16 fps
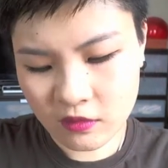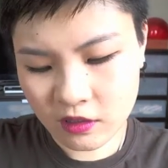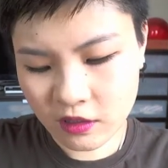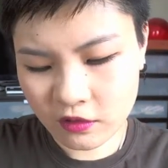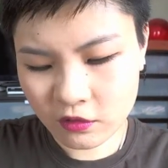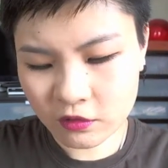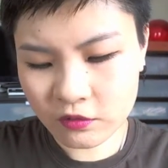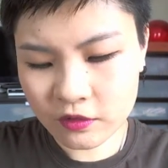I
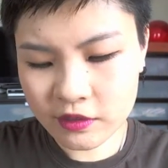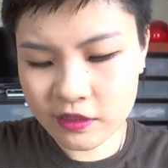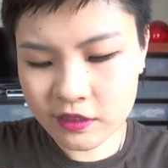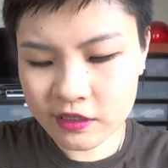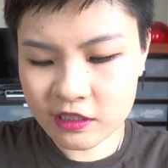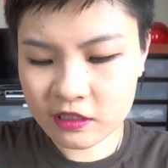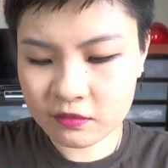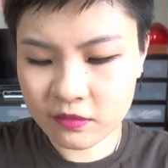don't really
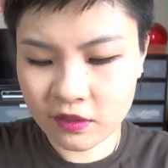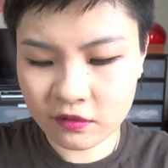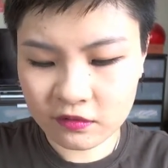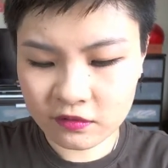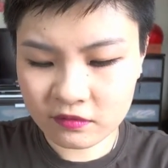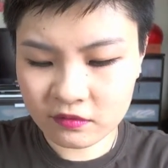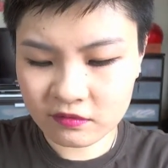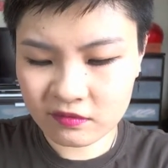
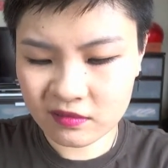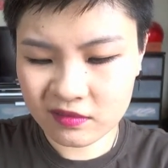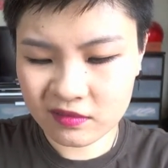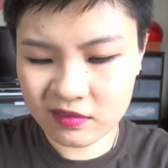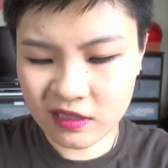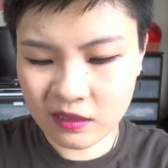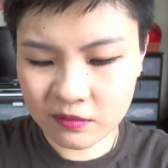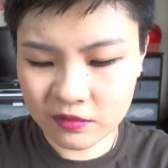smell
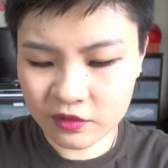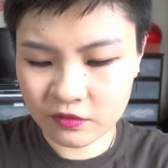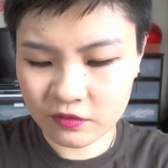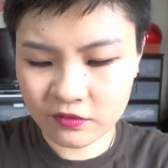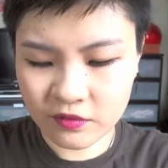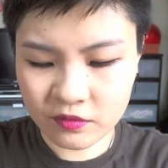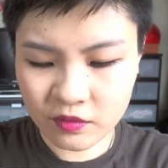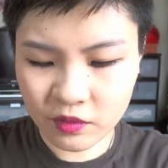that much
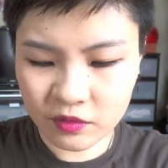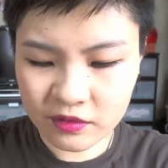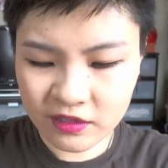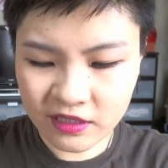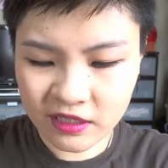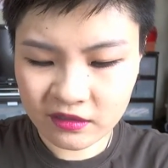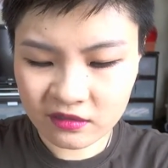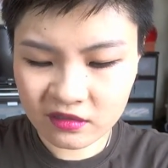of a rose
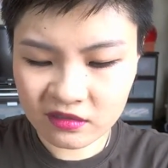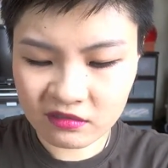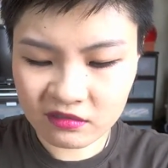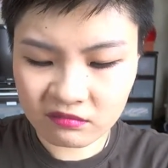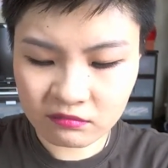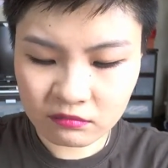scent,